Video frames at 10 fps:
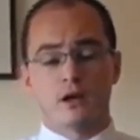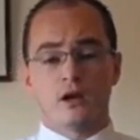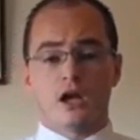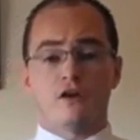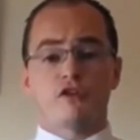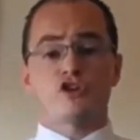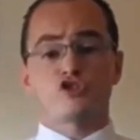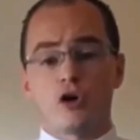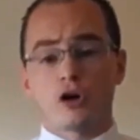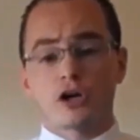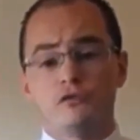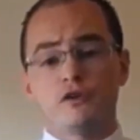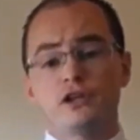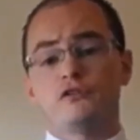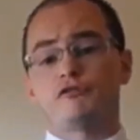If it is not
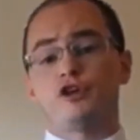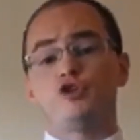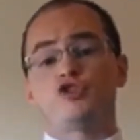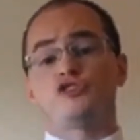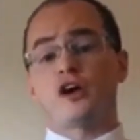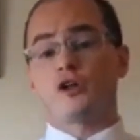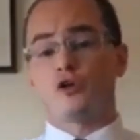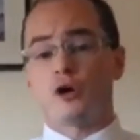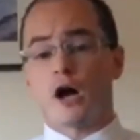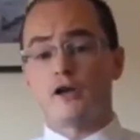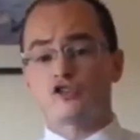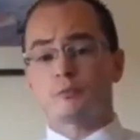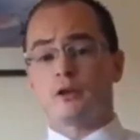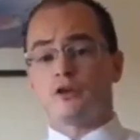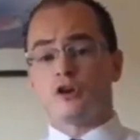convenient for you to tell your
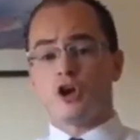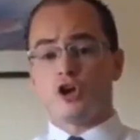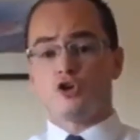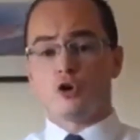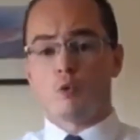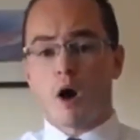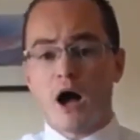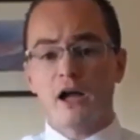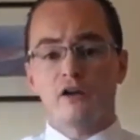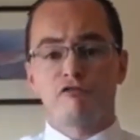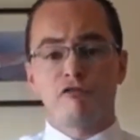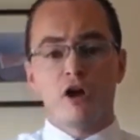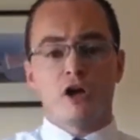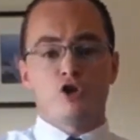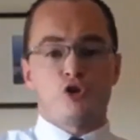husband, your wife,
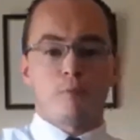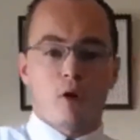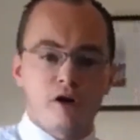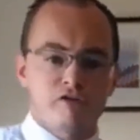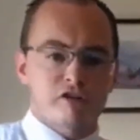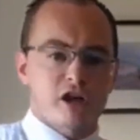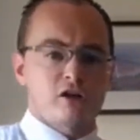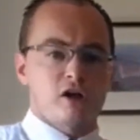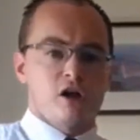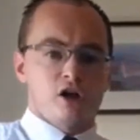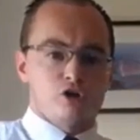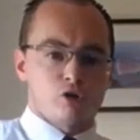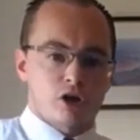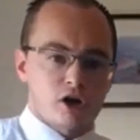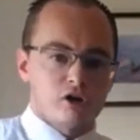your boyfriend, your
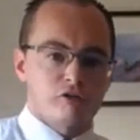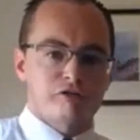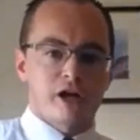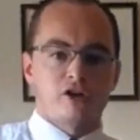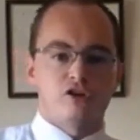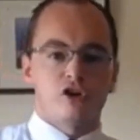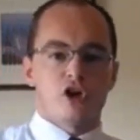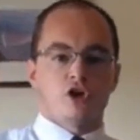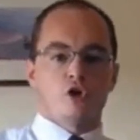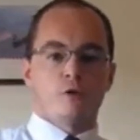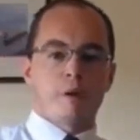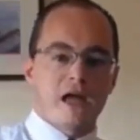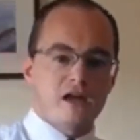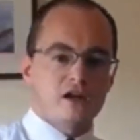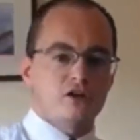girlfriend, your
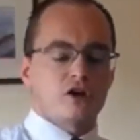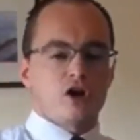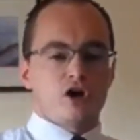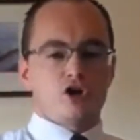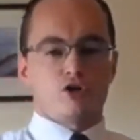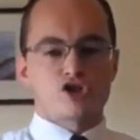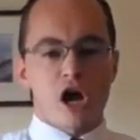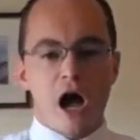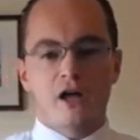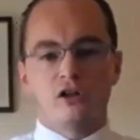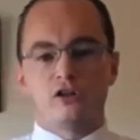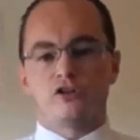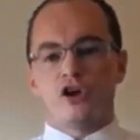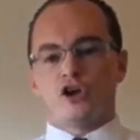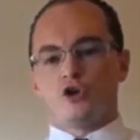parent, your child,
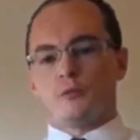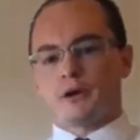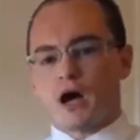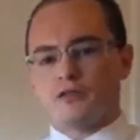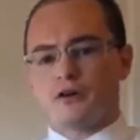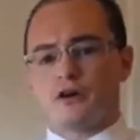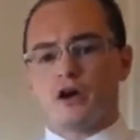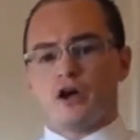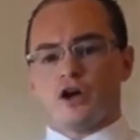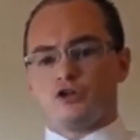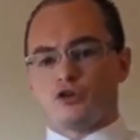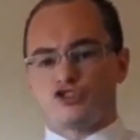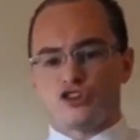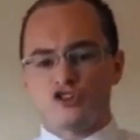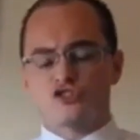your brother, your
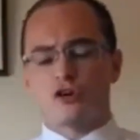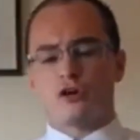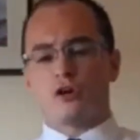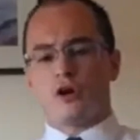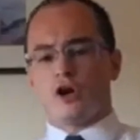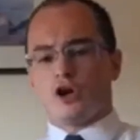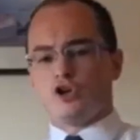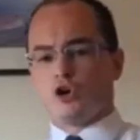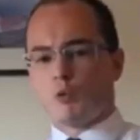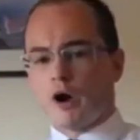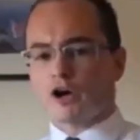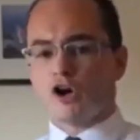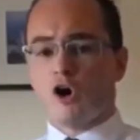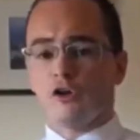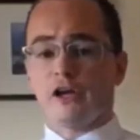sister, your work
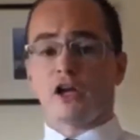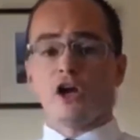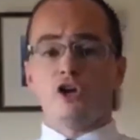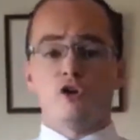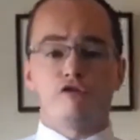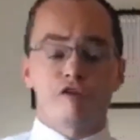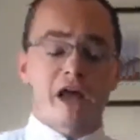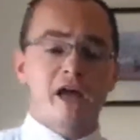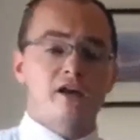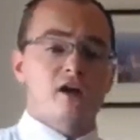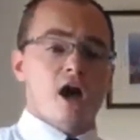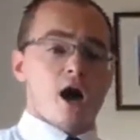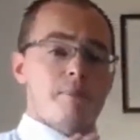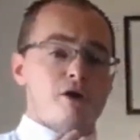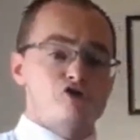colleague, your friend
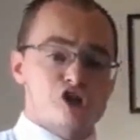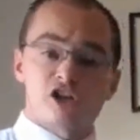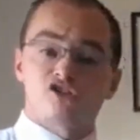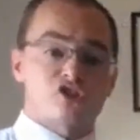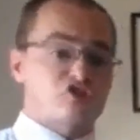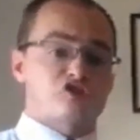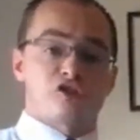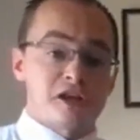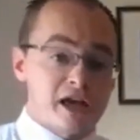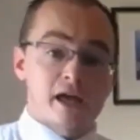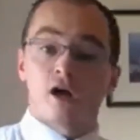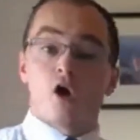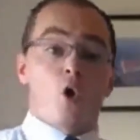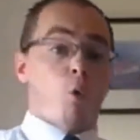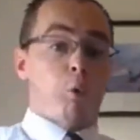about Jesus today,
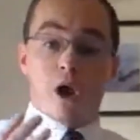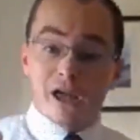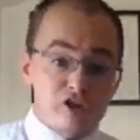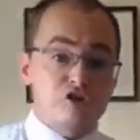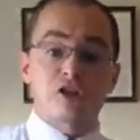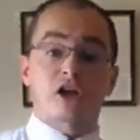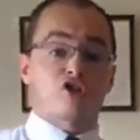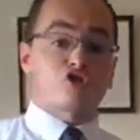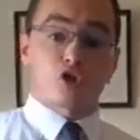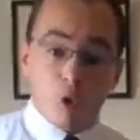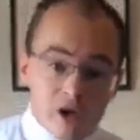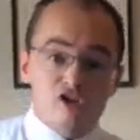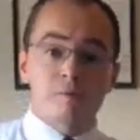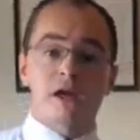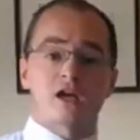when do you think it's going to
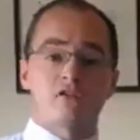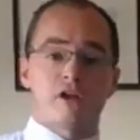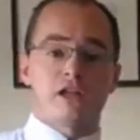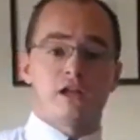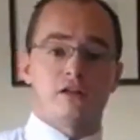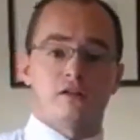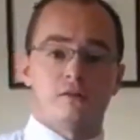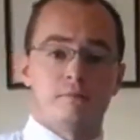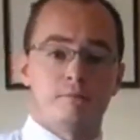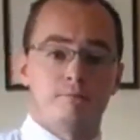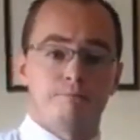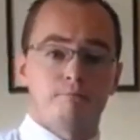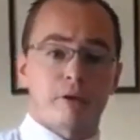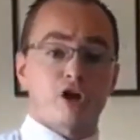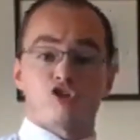be convenient?
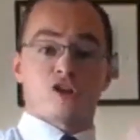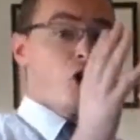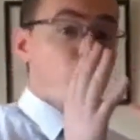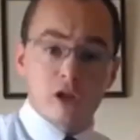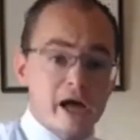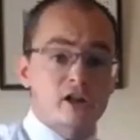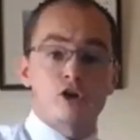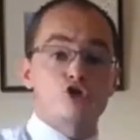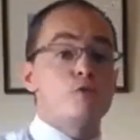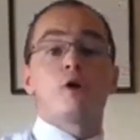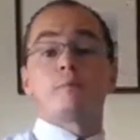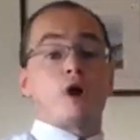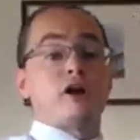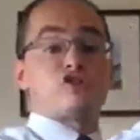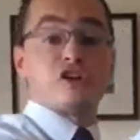Because in all likelihood, you were
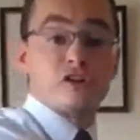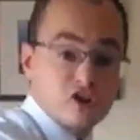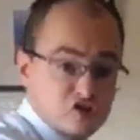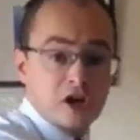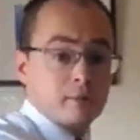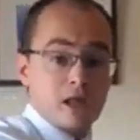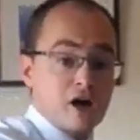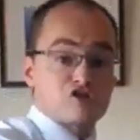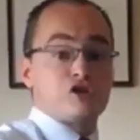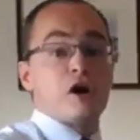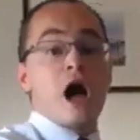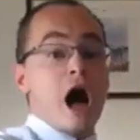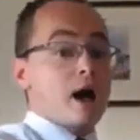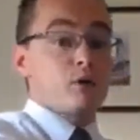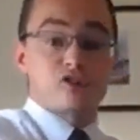probably saying this time last year,
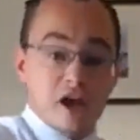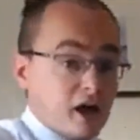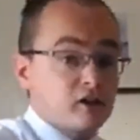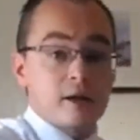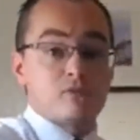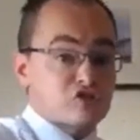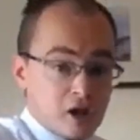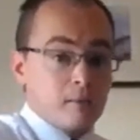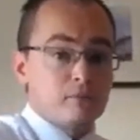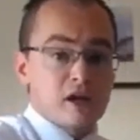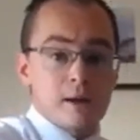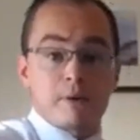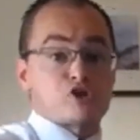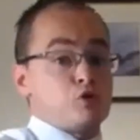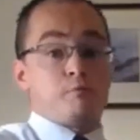I will tell them someday,
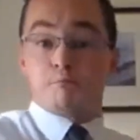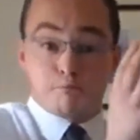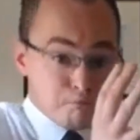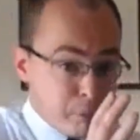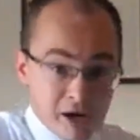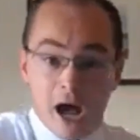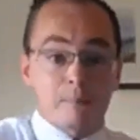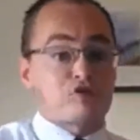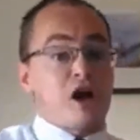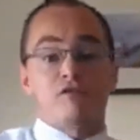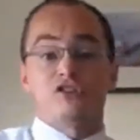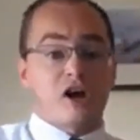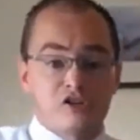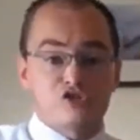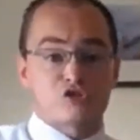but you perhaps haven't
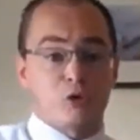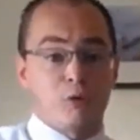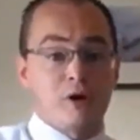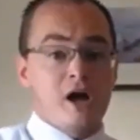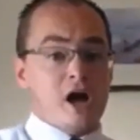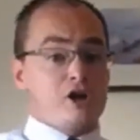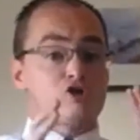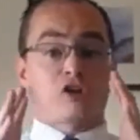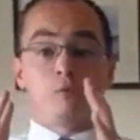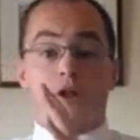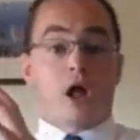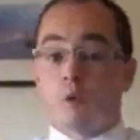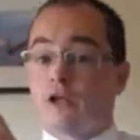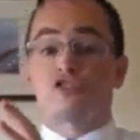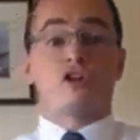done so. And you're saying, well, I'll
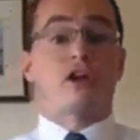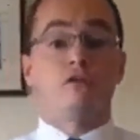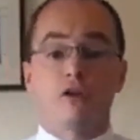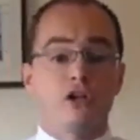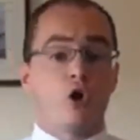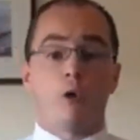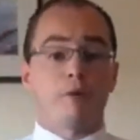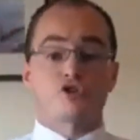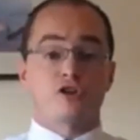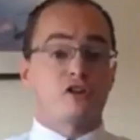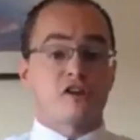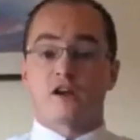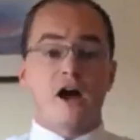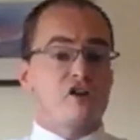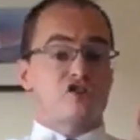wait till a convenient opportunity
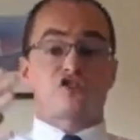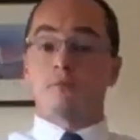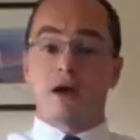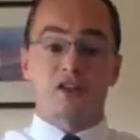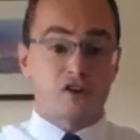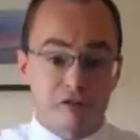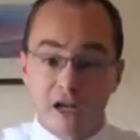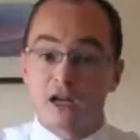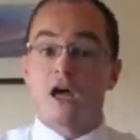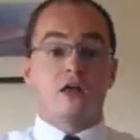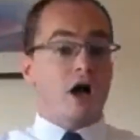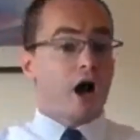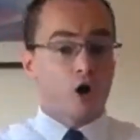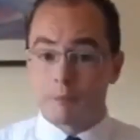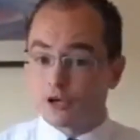arises. And my dear friend, that
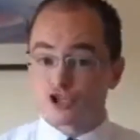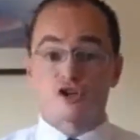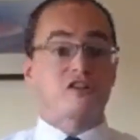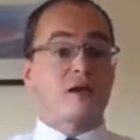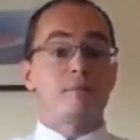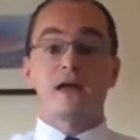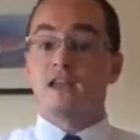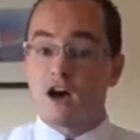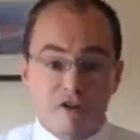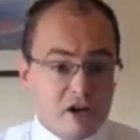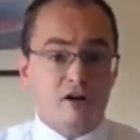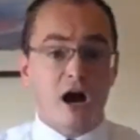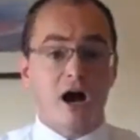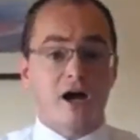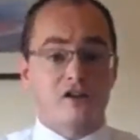opportunity may never
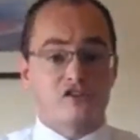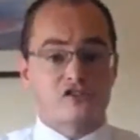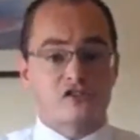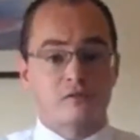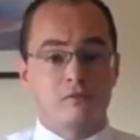arise.